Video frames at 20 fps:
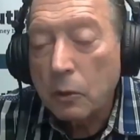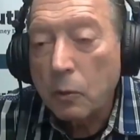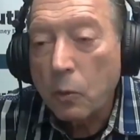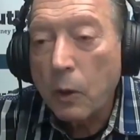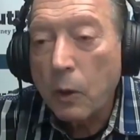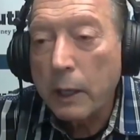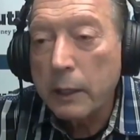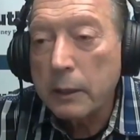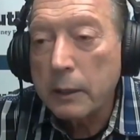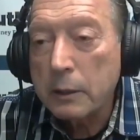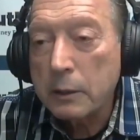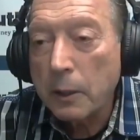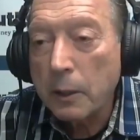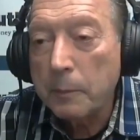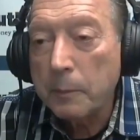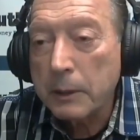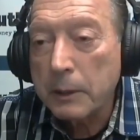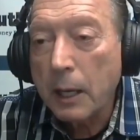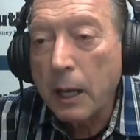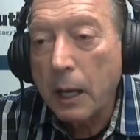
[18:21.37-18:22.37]
quite
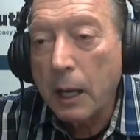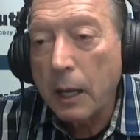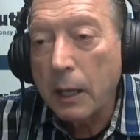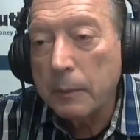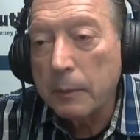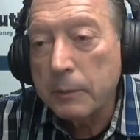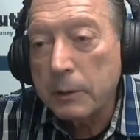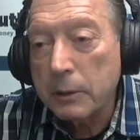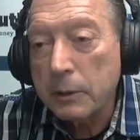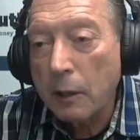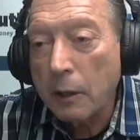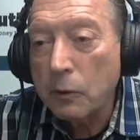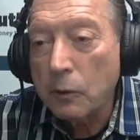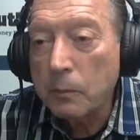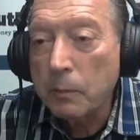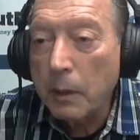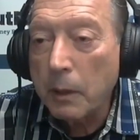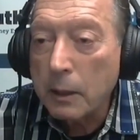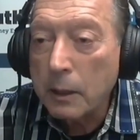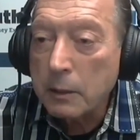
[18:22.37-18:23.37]
some time,
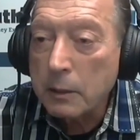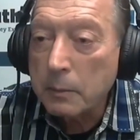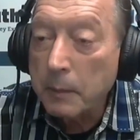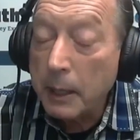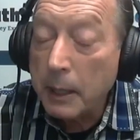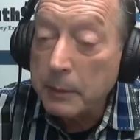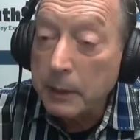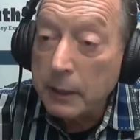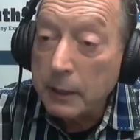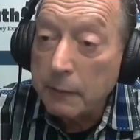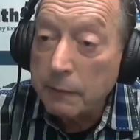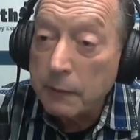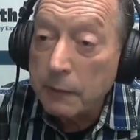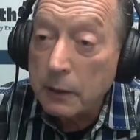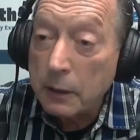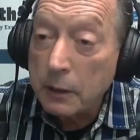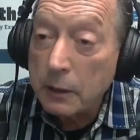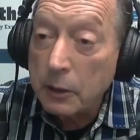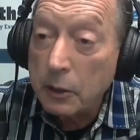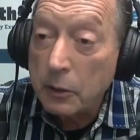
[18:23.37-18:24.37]
several months, maybe
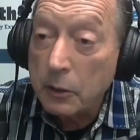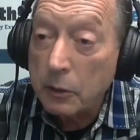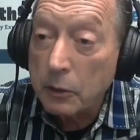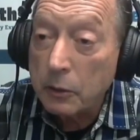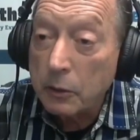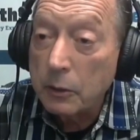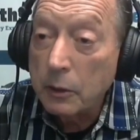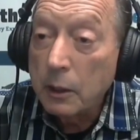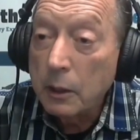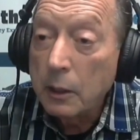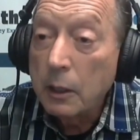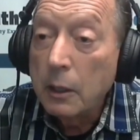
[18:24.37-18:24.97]
even a year,